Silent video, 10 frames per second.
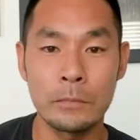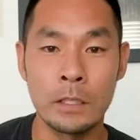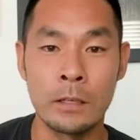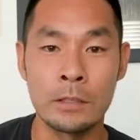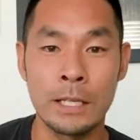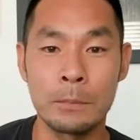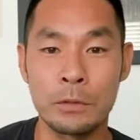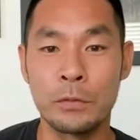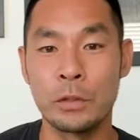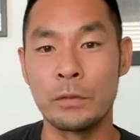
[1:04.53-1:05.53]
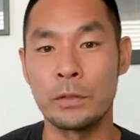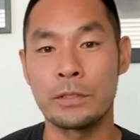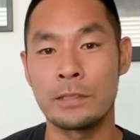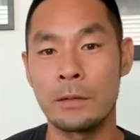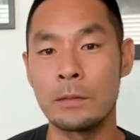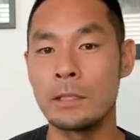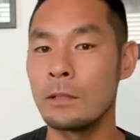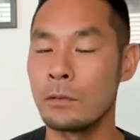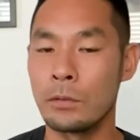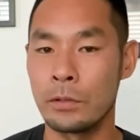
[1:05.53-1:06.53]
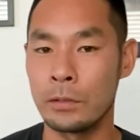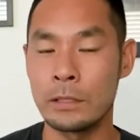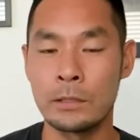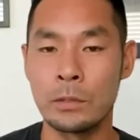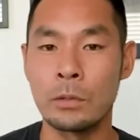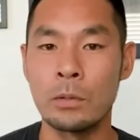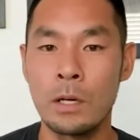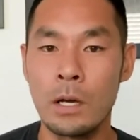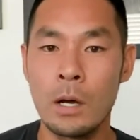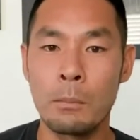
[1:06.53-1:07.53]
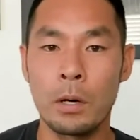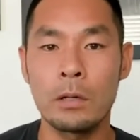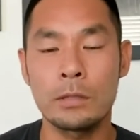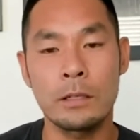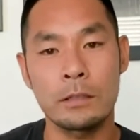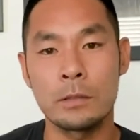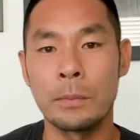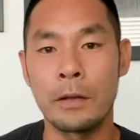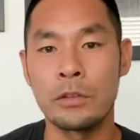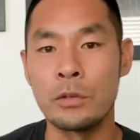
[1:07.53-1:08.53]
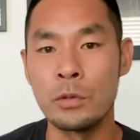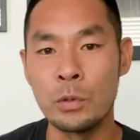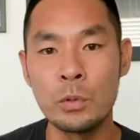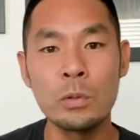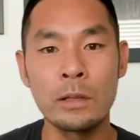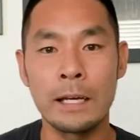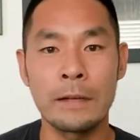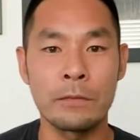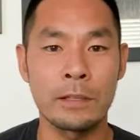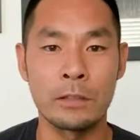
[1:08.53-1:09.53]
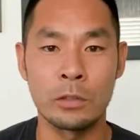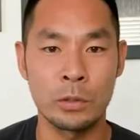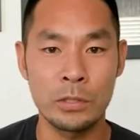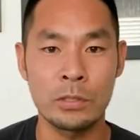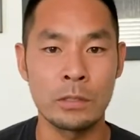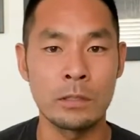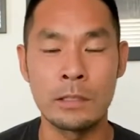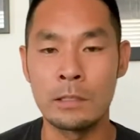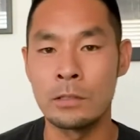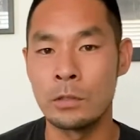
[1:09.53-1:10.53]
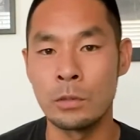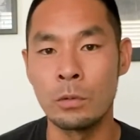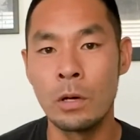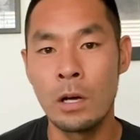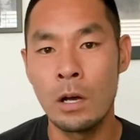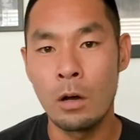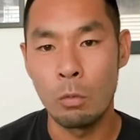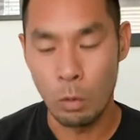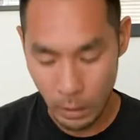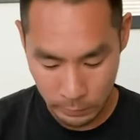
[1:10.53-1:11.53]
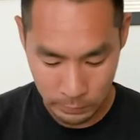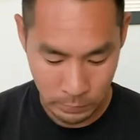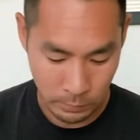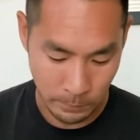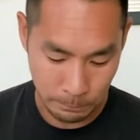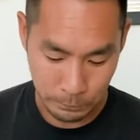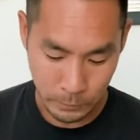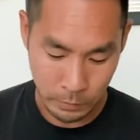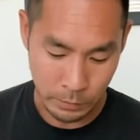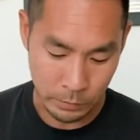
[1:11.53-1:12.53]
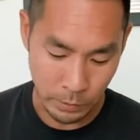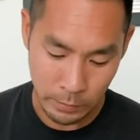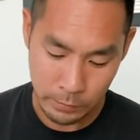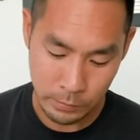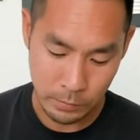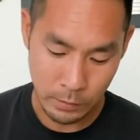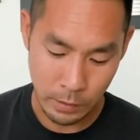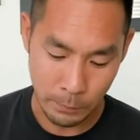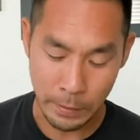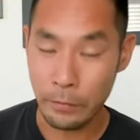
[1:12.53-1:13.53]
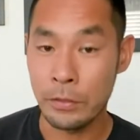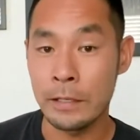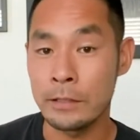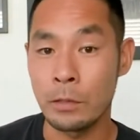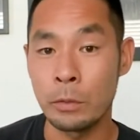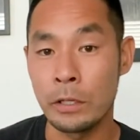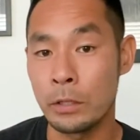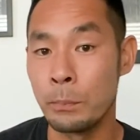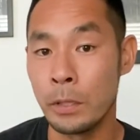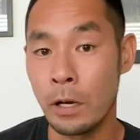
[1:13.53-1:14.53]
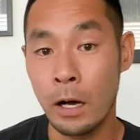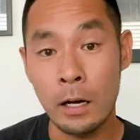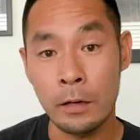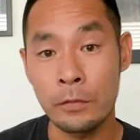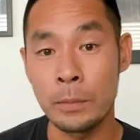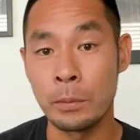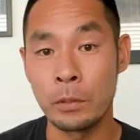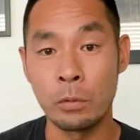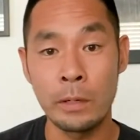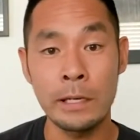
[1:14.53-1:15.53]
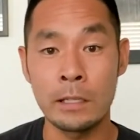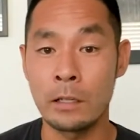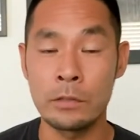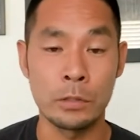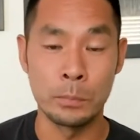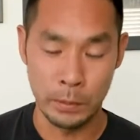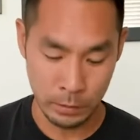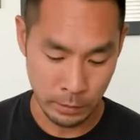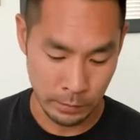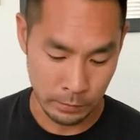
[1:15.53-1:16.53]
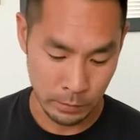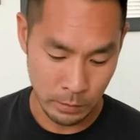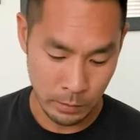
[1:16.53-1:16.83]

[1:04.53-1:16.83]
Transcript: uh, in chapter 4, verses 17 through 32, Paul talks about the new life that the Christian is to walk in. He talks about things that we are to put off and put away and also put on.